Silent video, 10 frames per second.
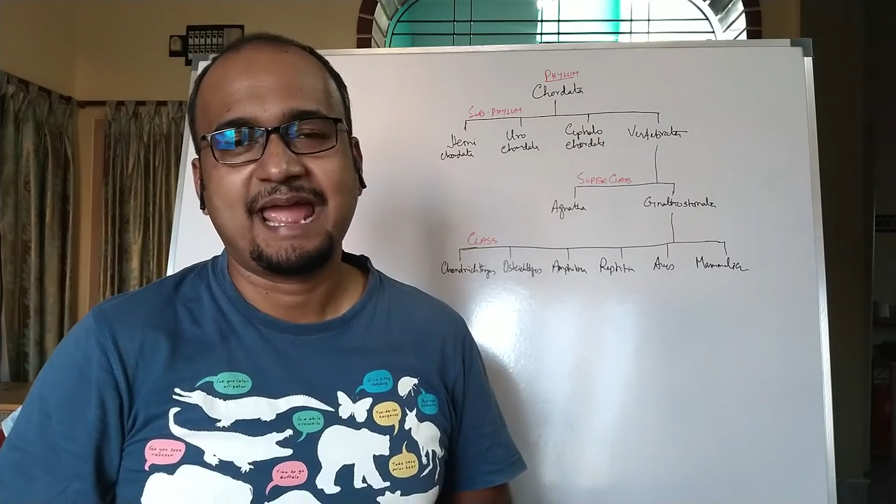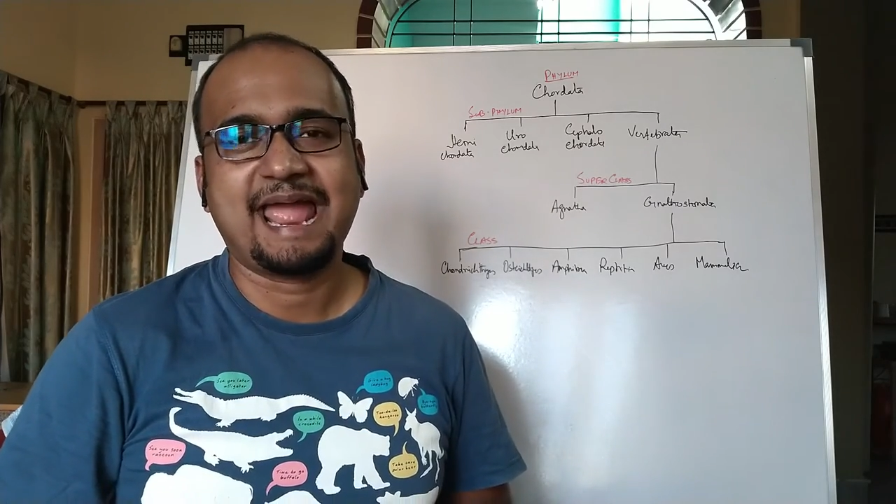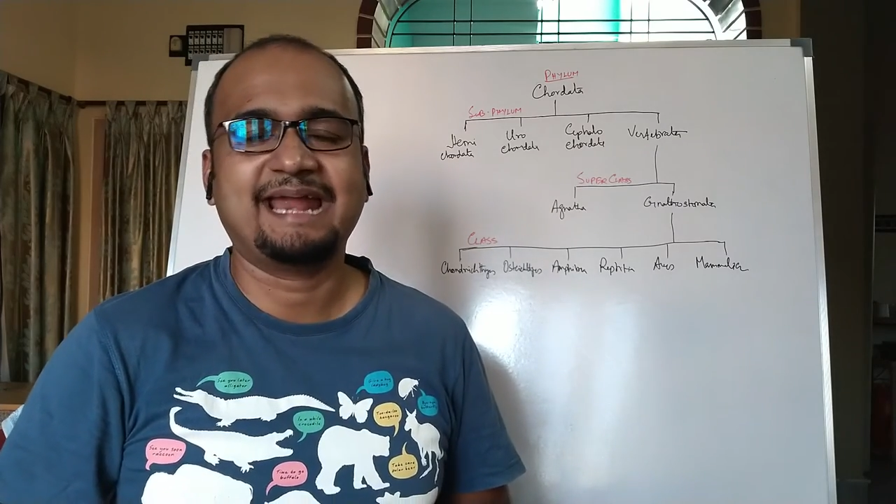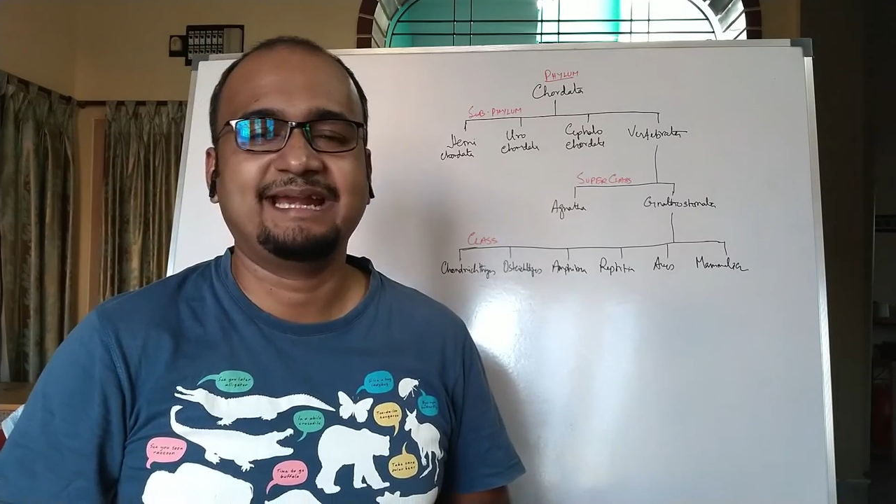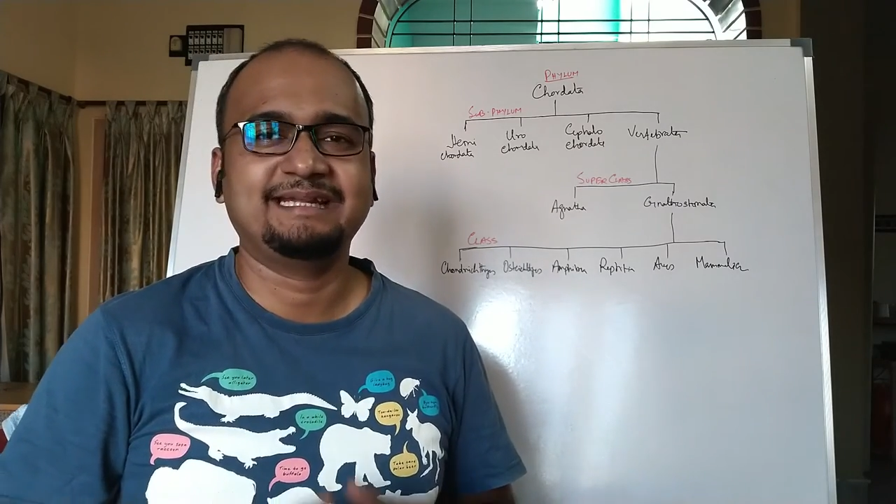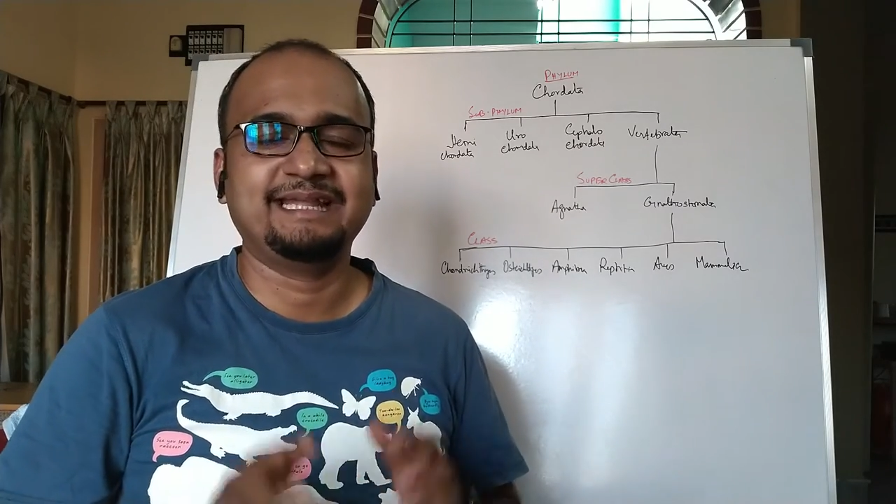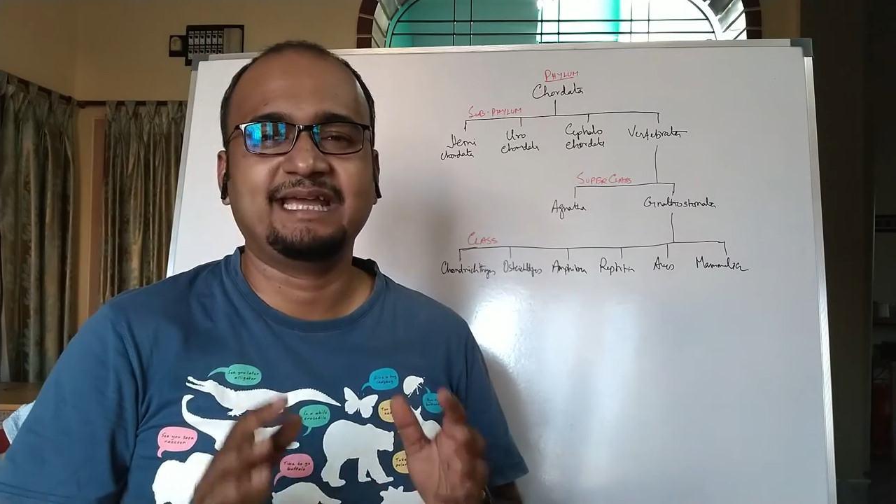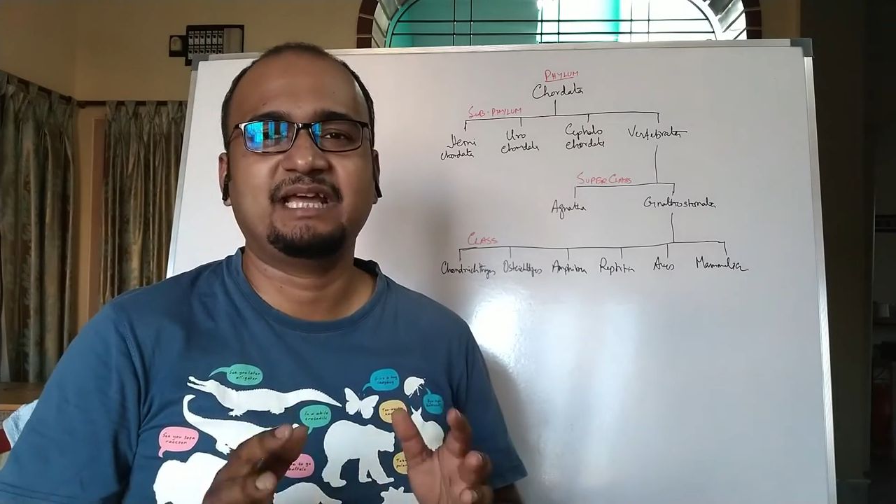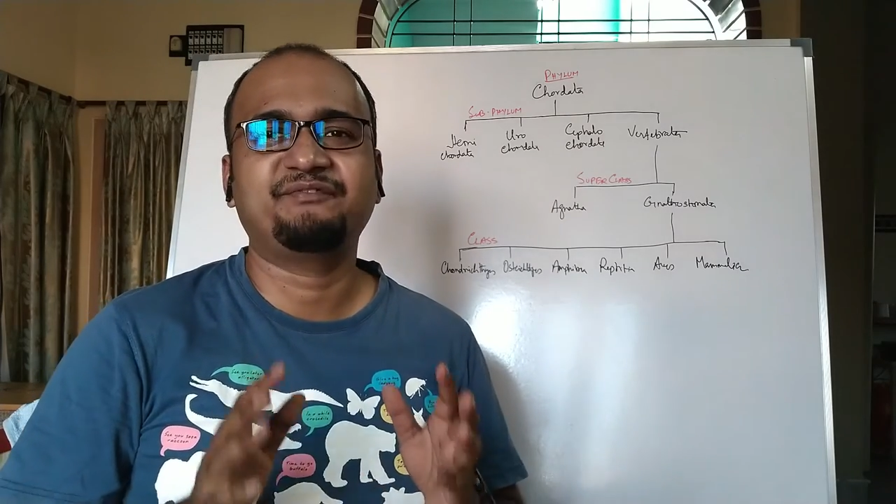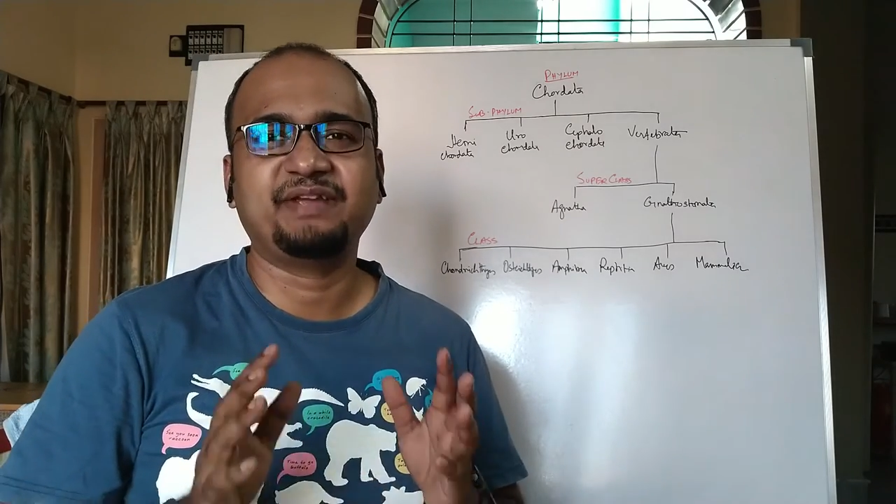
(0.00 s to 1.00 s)
and they
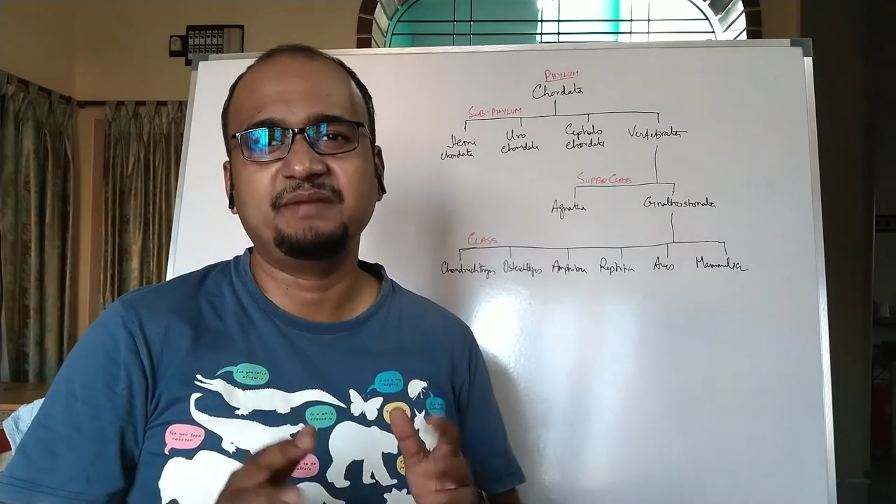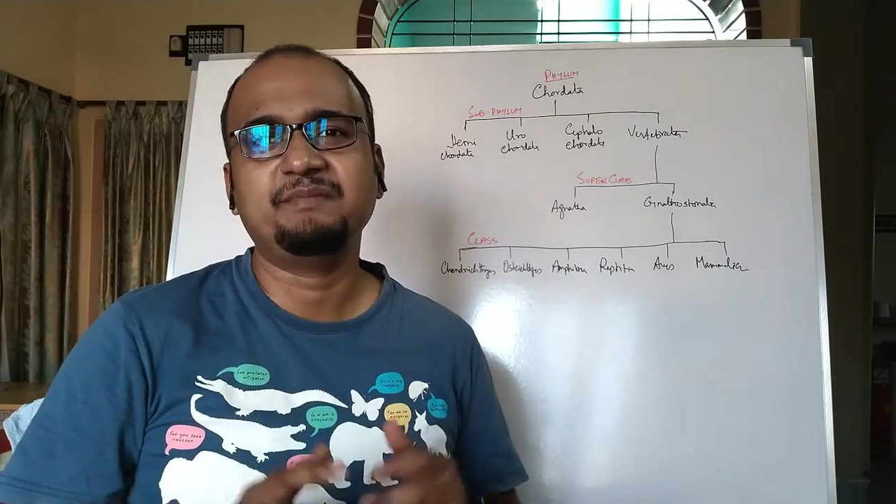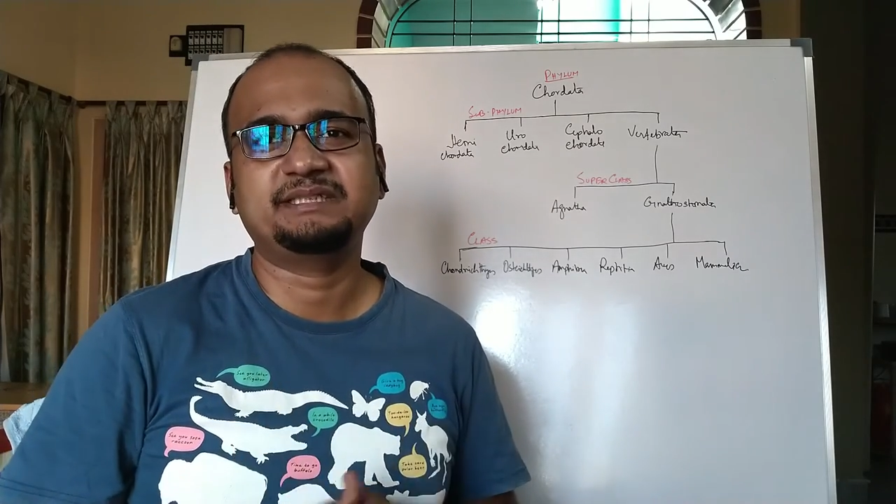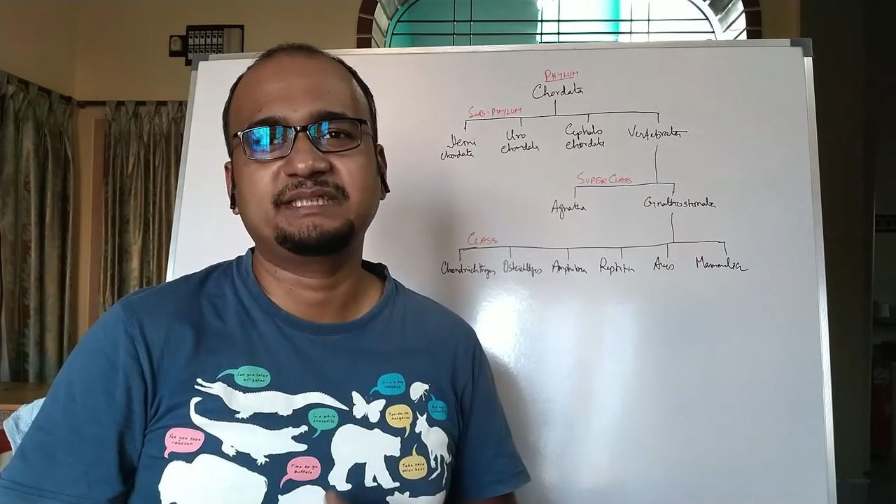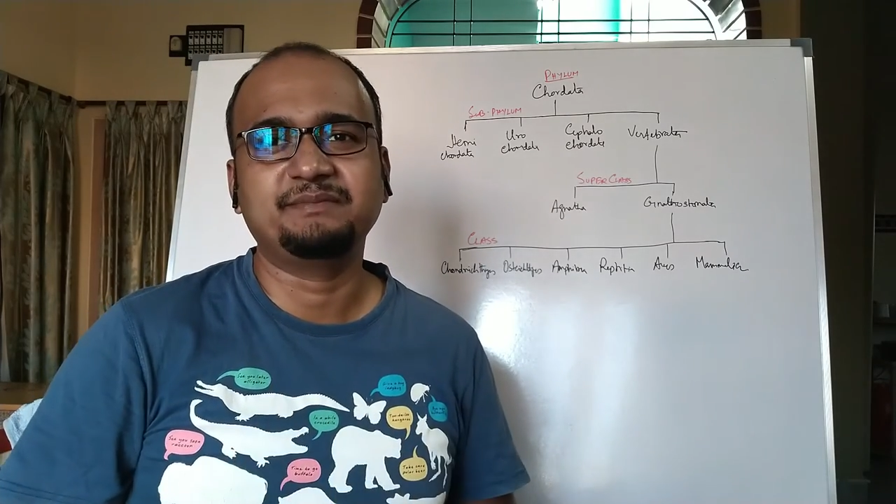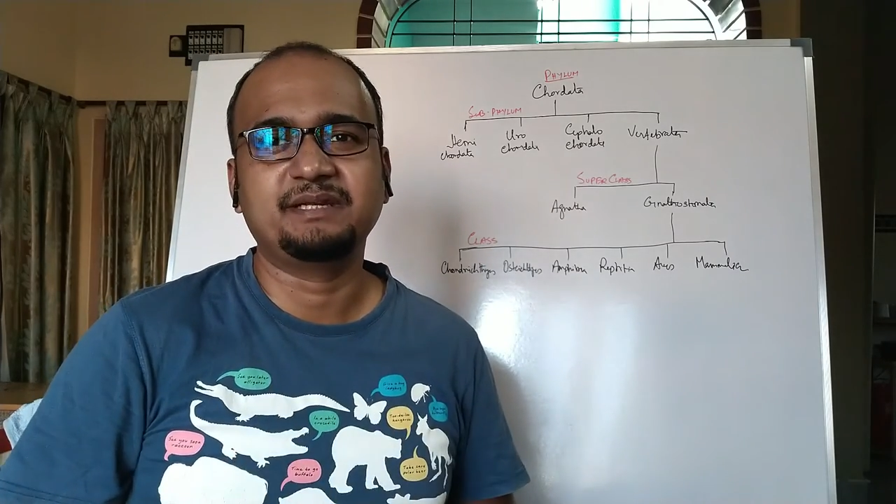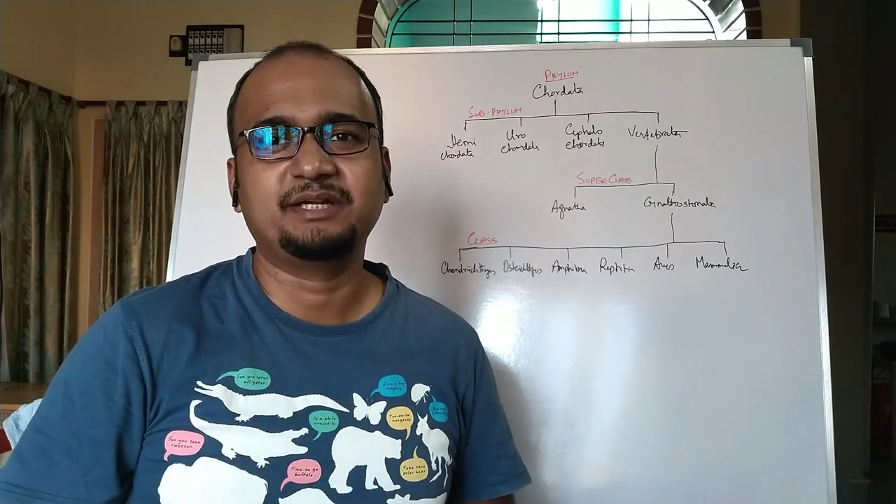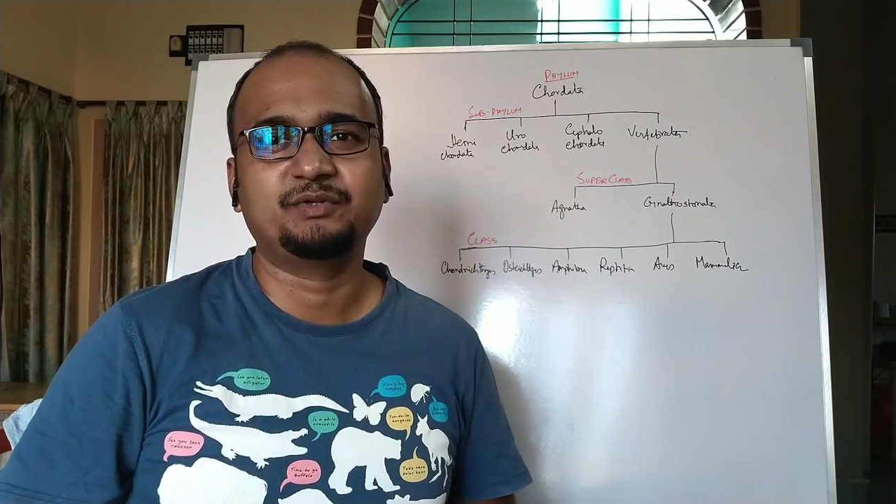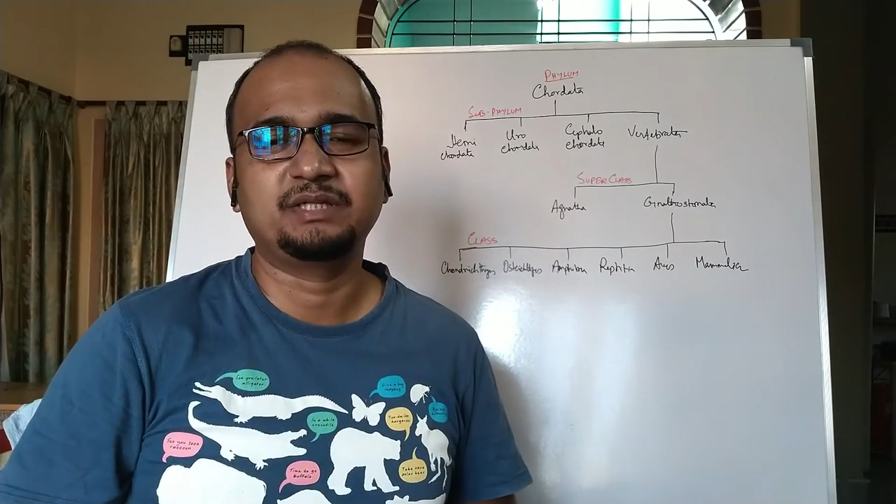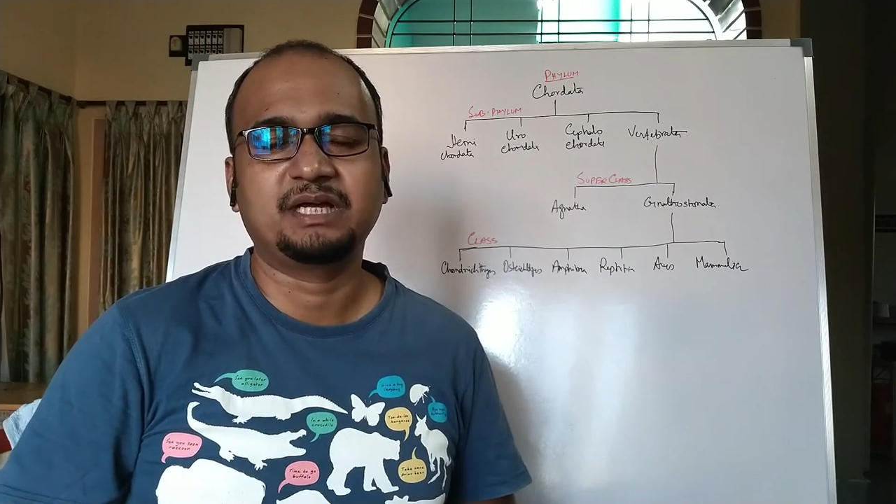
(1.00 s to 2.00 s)
are very much similar
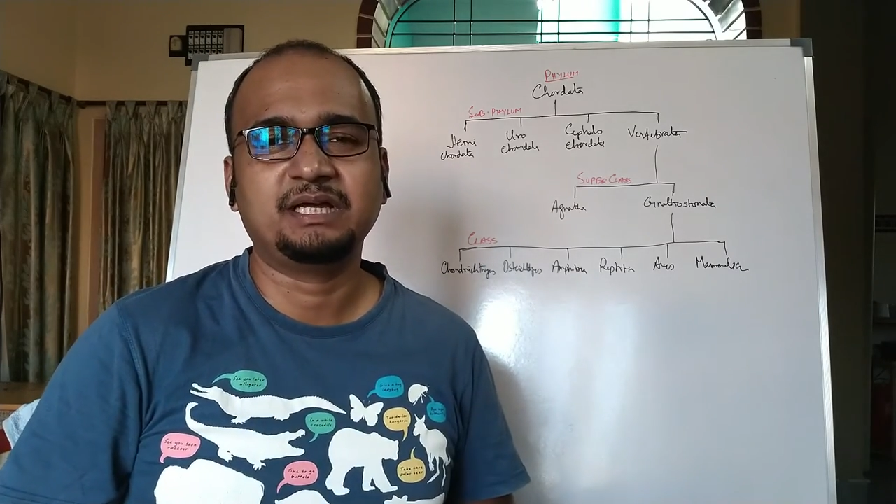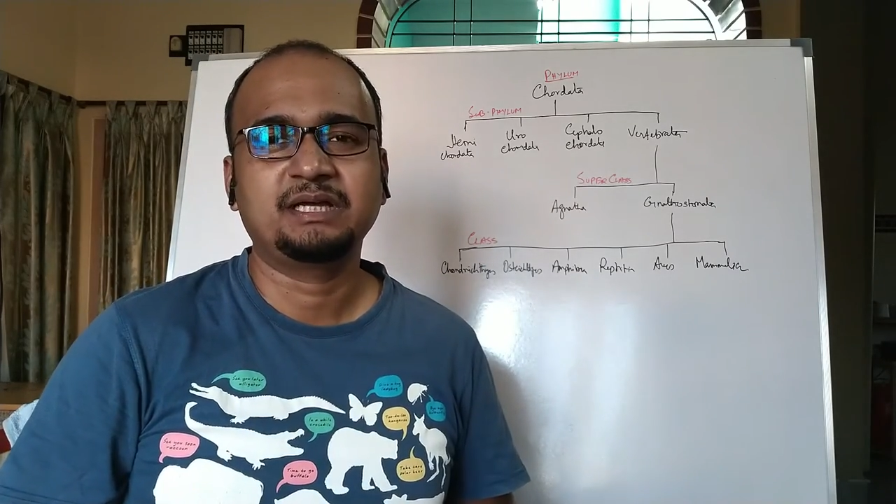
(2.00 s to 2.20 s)
to the